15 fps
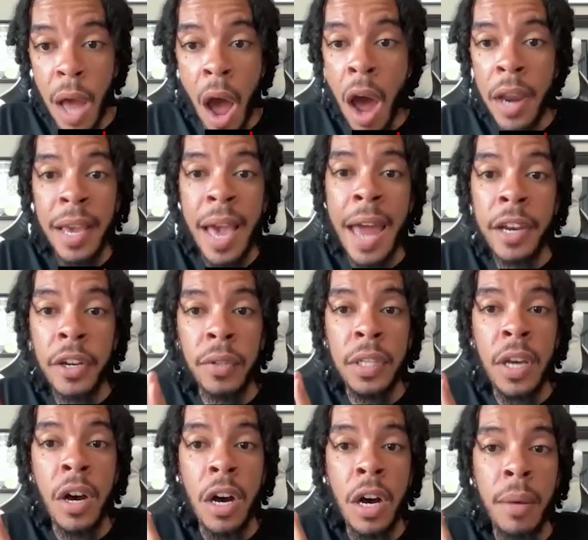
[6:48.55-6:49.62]
All they got to do is
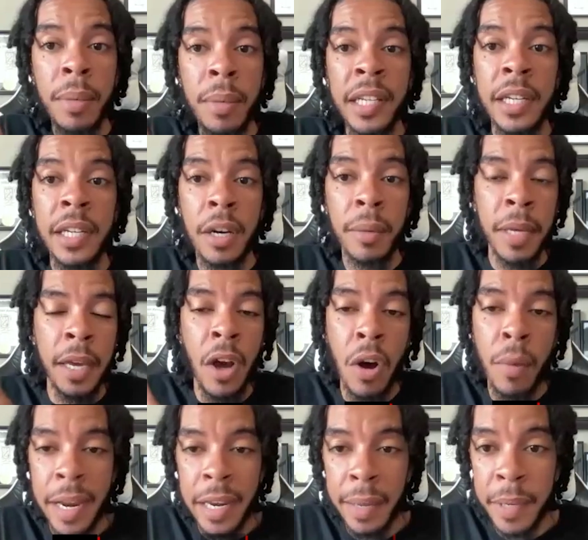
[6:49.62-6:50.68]
come, clean up, and go on
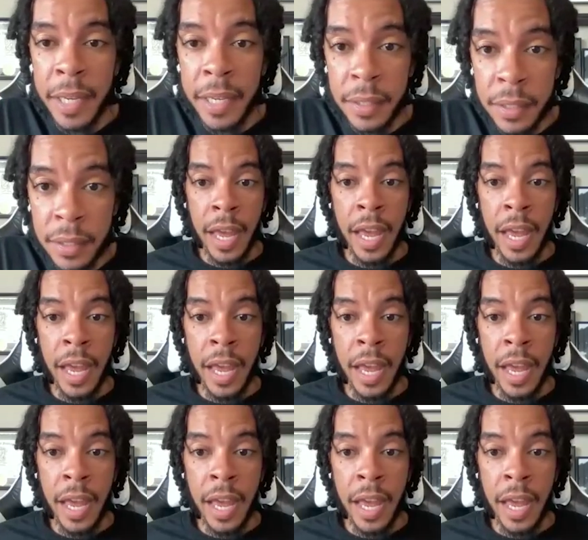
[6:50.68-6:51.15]
about their business.